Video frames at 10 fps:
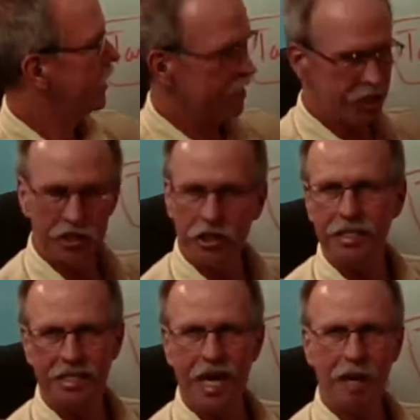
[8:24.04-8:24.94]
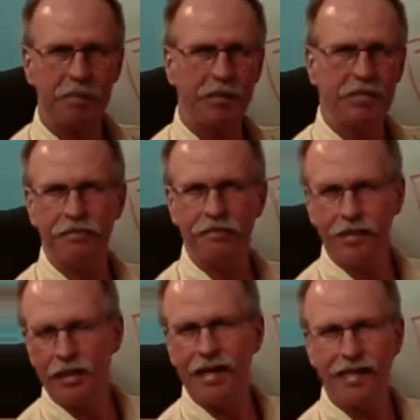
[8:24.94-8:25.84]
I just couldn't stop until I
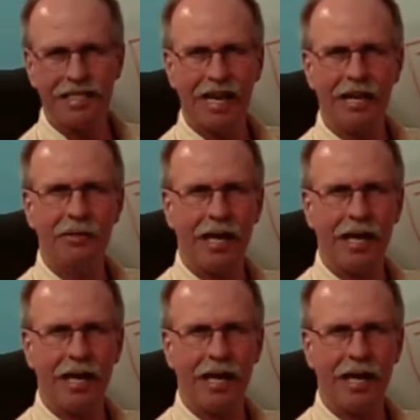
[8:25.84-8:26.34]
figured out exactly